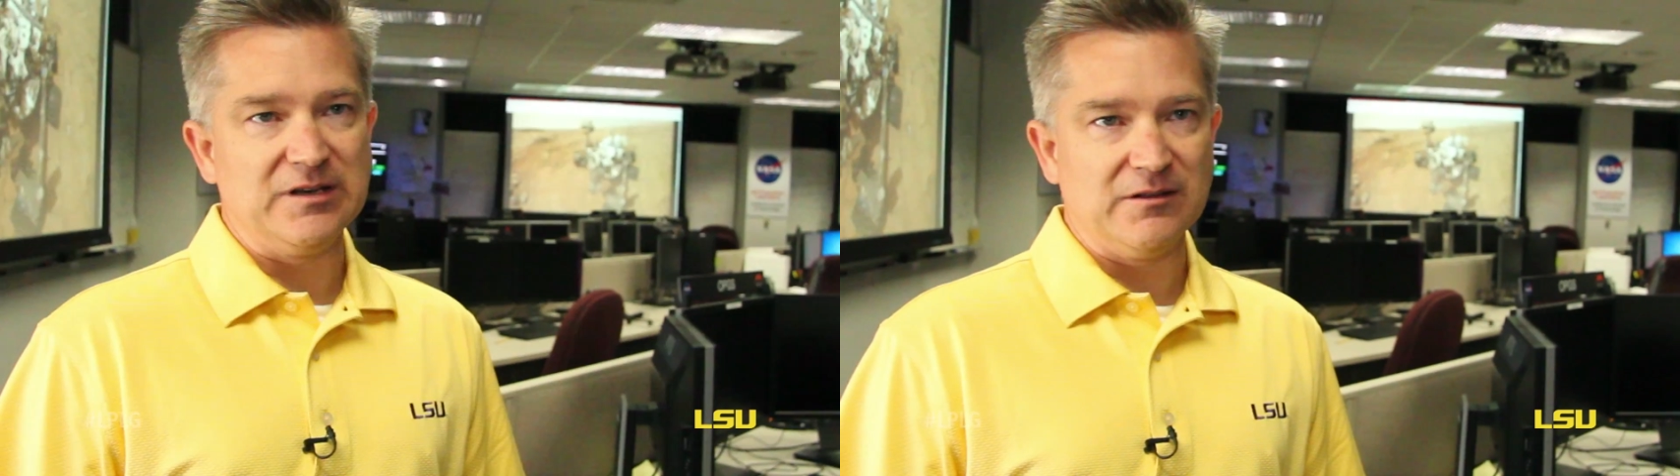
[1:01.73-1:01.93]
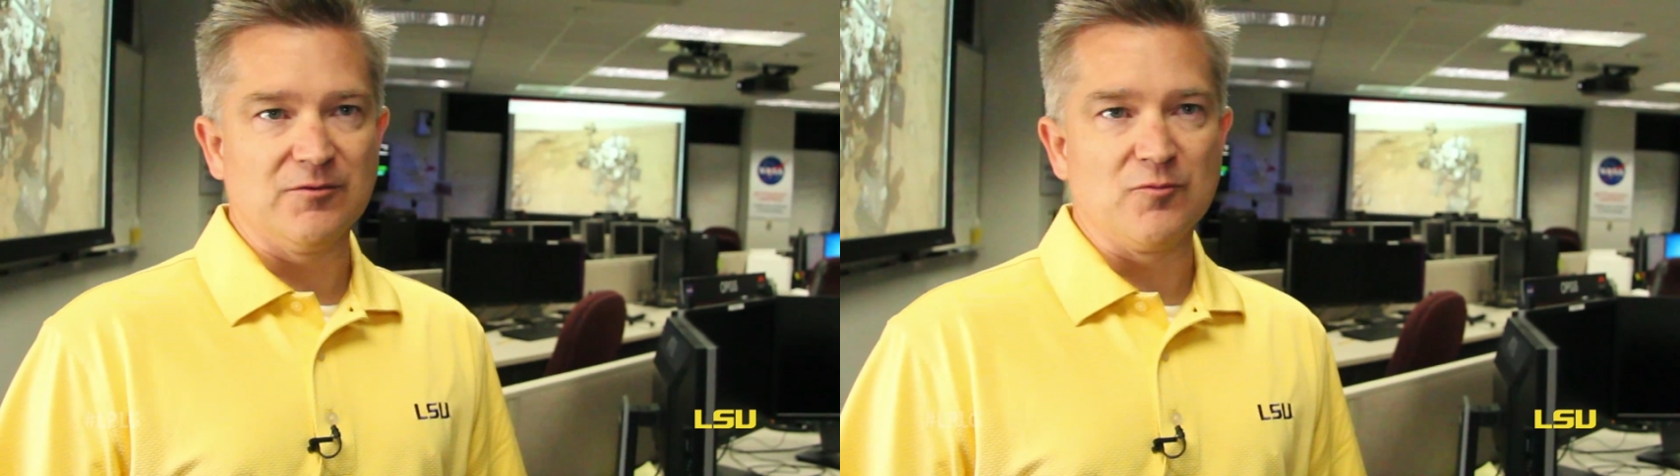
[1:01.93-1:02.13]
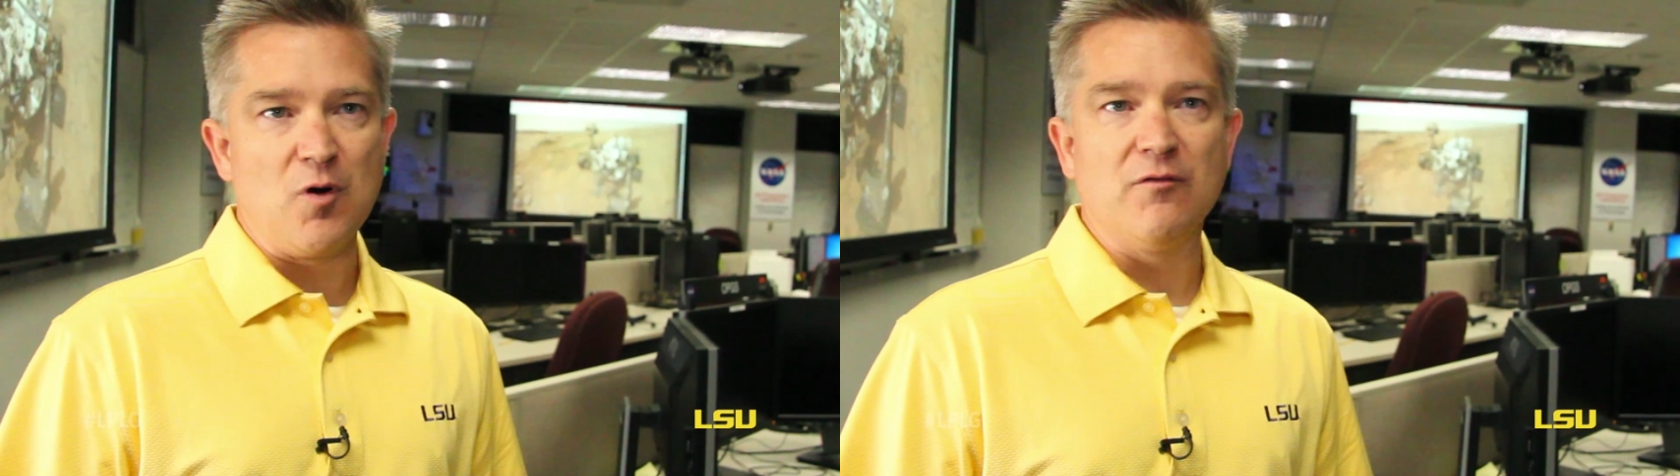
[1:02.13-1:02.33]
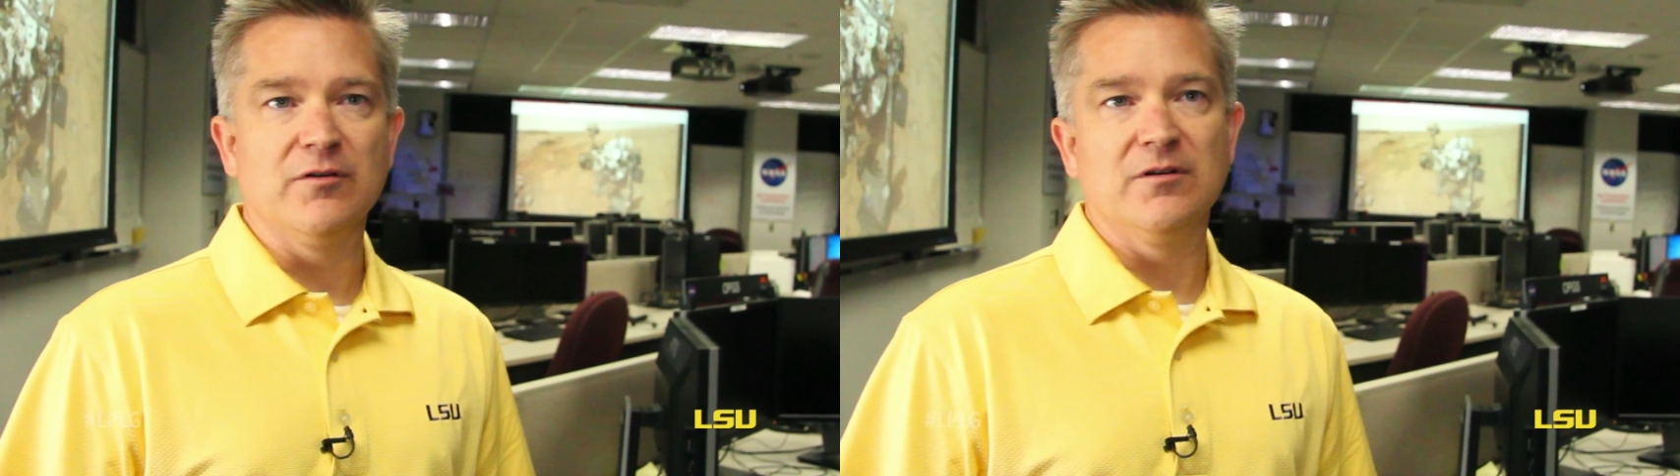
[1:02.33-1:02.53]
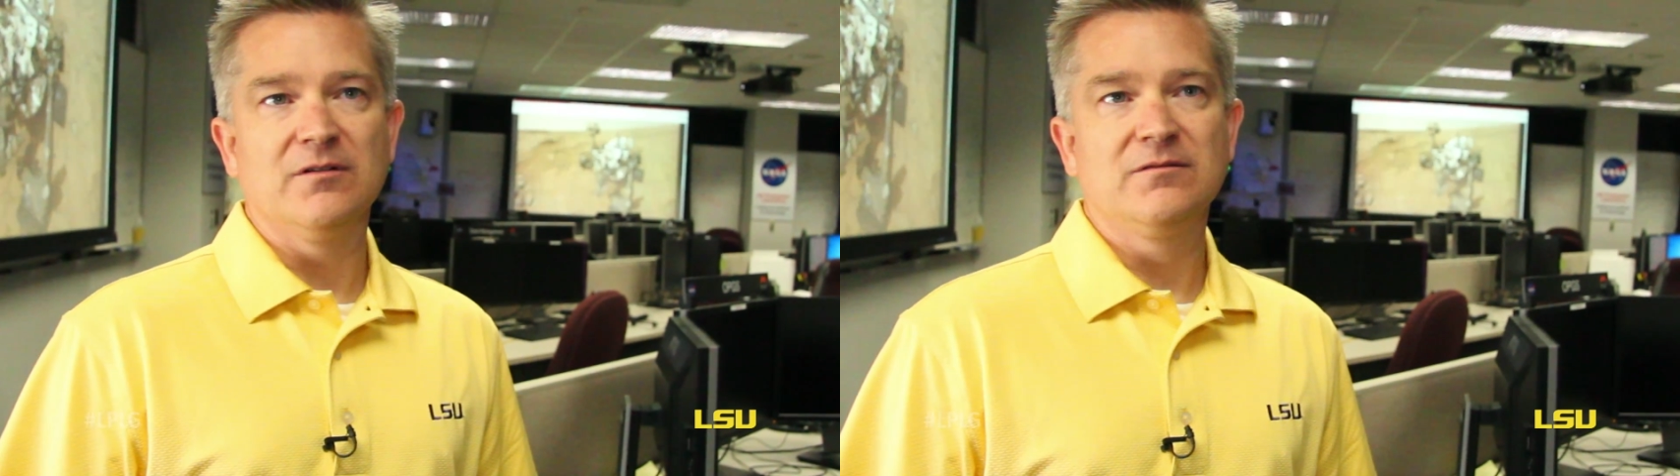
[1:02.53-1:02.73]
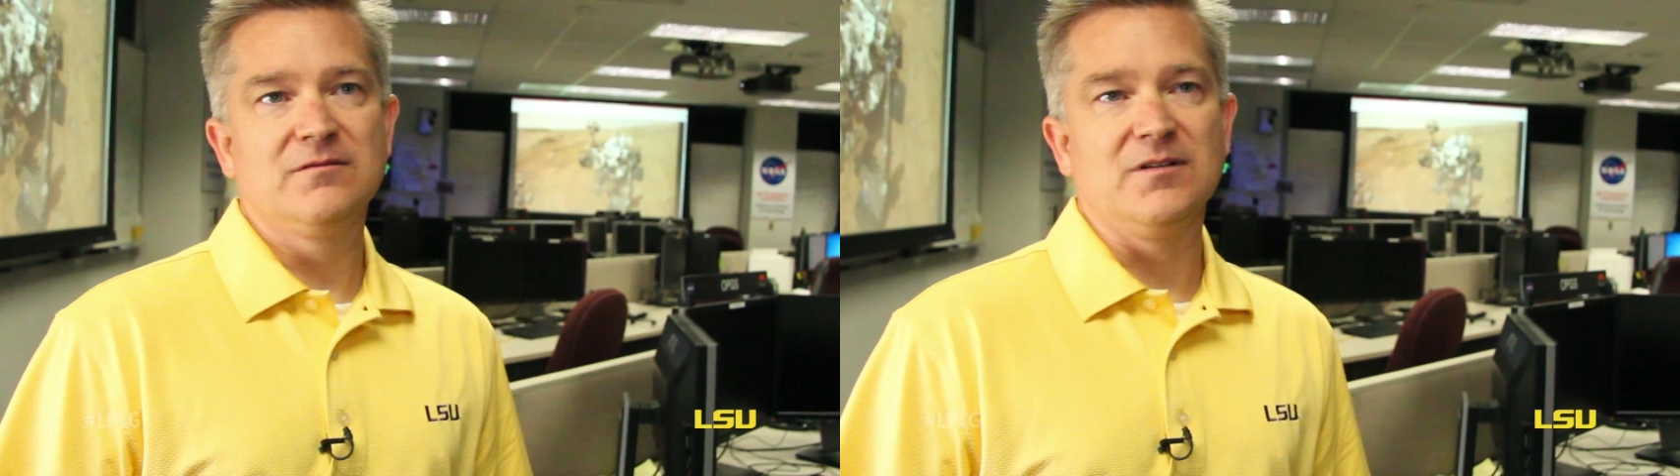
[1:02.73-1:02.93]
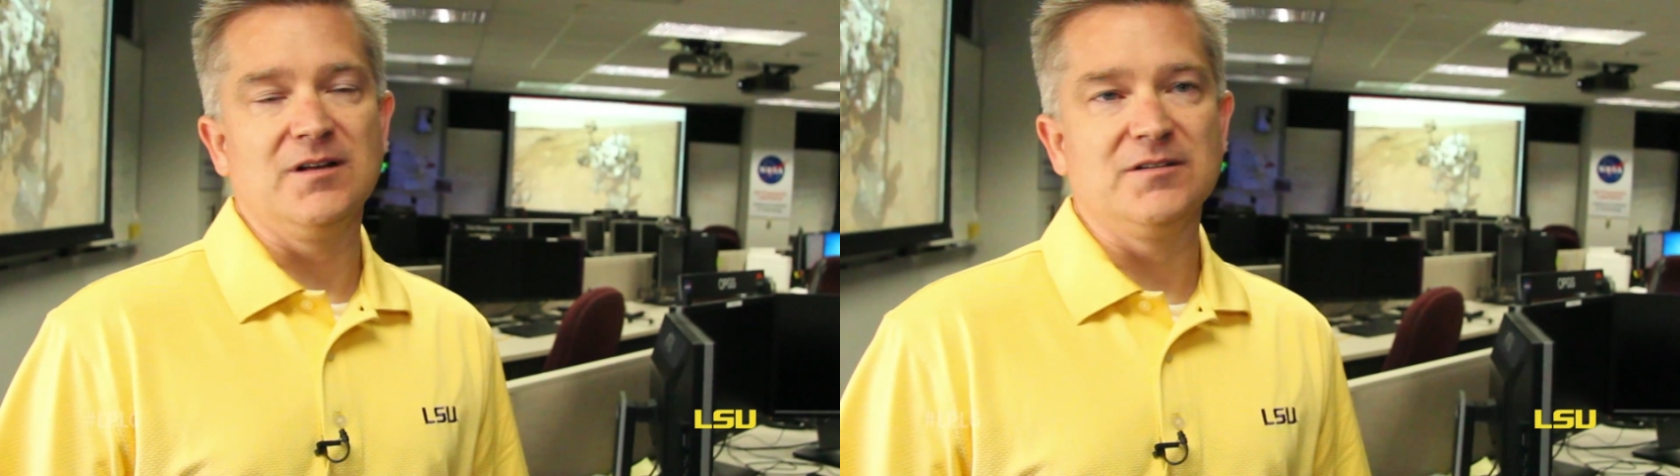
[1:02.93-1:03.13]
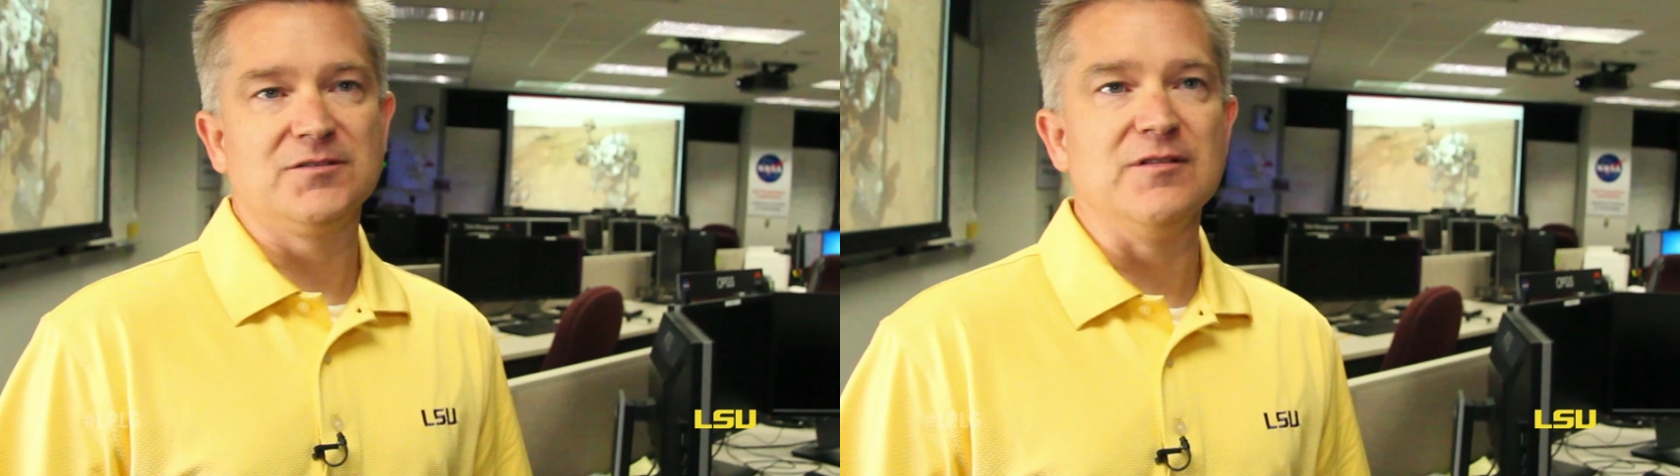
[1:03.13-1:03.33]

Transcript: getting the rover uh,